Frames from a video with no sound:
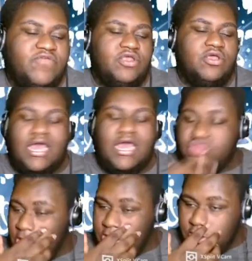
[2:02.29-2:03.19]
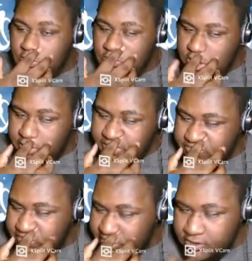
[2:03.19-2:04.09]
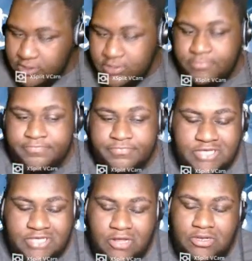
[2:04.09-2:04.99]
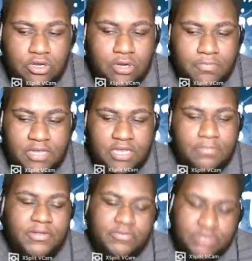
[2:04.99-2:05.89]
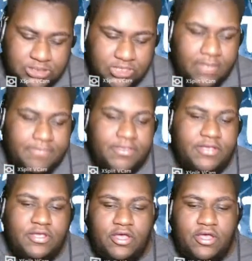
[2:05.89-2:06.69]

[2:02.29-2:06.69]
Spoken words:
I saw the little clip of it, only a little bit, but what's good up in here, y'all?